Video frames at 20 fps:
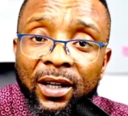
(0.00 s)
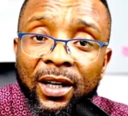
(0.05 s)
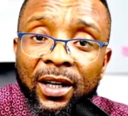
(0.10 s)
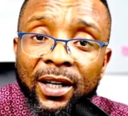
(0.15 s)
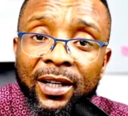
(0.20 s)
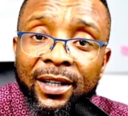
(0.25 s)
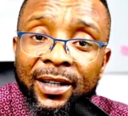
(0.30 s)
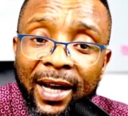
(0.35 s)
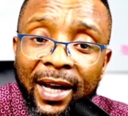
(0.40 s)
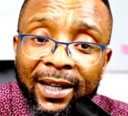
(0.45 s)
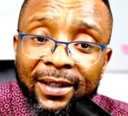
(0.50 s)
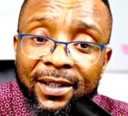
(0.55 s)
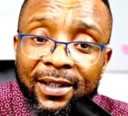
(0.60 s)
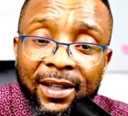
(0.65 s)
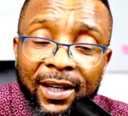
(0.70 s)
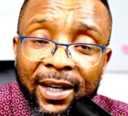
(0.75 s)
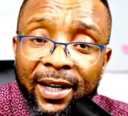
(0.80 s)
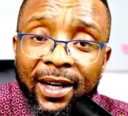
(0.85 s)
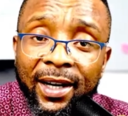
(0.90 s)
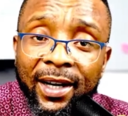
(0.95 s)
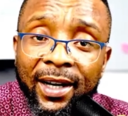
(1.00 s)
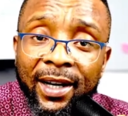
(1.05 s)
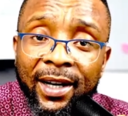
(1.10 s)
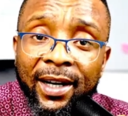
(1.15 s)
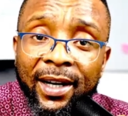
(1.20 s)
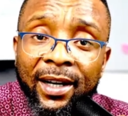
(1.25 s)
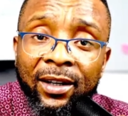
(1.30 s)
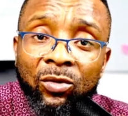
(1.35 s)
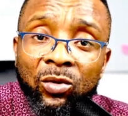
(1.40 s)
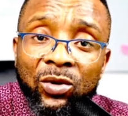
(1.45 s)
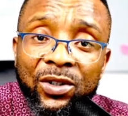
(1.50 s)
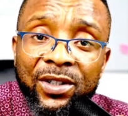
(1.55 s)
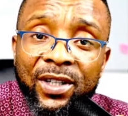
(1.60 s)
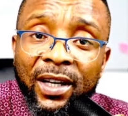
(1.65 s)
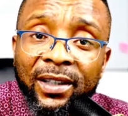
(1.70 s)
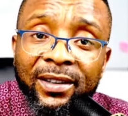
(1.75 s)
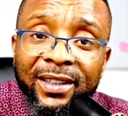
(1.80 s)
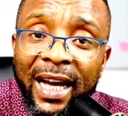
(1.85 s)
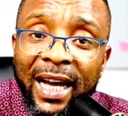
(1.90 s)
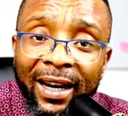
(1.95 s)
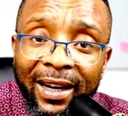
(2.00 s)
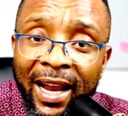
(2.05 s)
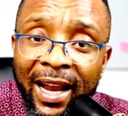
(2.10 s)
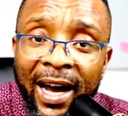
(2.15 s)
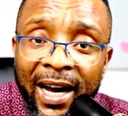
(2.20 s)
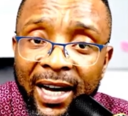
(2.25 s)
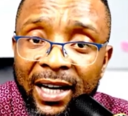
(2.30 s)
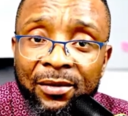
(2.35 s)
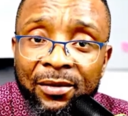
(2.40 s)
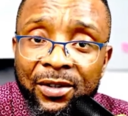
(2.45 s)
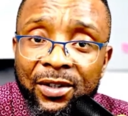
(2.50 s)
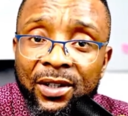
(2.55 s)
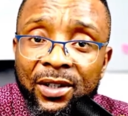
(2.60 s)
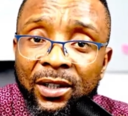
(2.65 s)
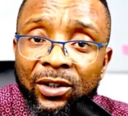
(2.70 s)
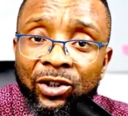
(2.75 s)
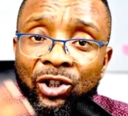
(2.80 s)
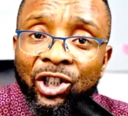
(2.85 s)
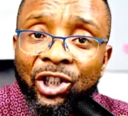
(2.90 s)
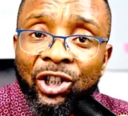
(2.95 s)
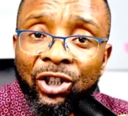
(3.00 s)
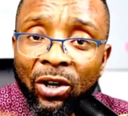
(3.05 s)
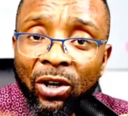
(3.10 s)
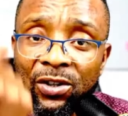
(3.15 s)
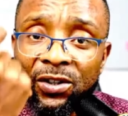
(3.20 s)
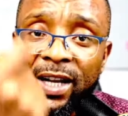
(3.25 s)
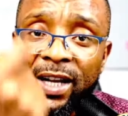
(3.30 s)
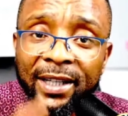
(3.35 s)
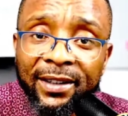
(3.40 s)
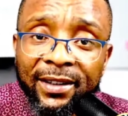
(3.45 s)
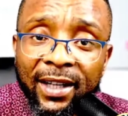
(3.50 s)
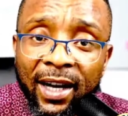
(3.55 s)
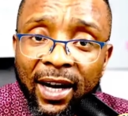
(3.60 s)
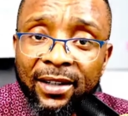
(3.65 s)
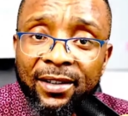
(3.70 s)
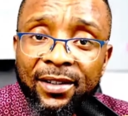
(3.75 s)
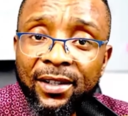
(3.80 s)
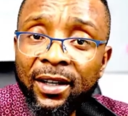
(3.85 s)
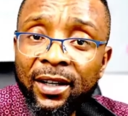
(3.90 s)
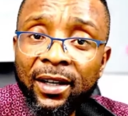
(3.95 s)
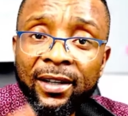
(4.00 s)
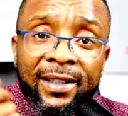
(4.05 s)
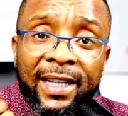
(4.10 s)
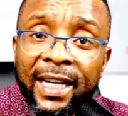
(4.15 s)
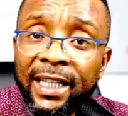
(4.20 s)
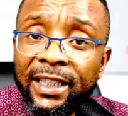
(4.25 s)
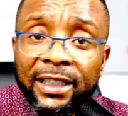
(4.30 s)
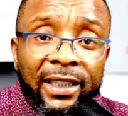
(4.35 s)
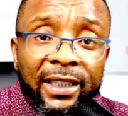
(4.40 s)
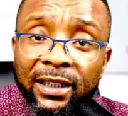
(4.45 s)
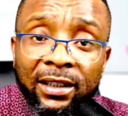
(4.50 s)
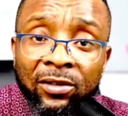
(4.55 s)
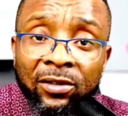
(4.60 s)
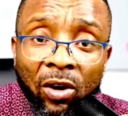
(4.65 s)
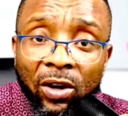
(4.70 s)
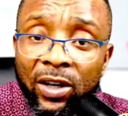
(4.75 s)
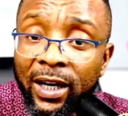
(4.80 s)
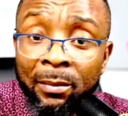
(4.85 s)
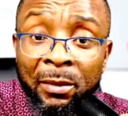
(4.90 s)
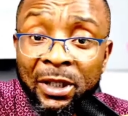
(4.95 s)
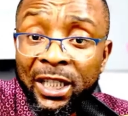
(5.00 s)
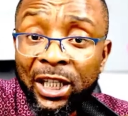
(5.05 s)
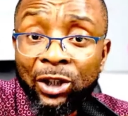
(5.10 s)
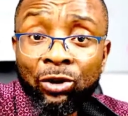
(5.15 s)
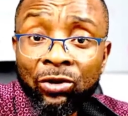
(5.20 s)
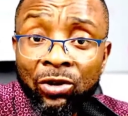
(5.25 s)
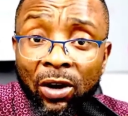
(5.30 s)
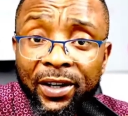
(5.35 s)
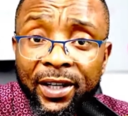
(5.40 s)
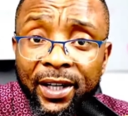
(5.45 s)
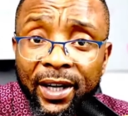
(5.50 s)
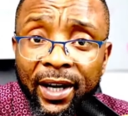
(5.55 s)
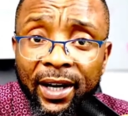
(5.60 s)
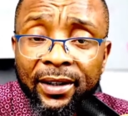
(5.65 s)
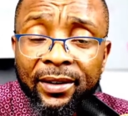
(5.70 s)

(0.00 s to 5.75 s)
that could take their lives just like that. They do not care.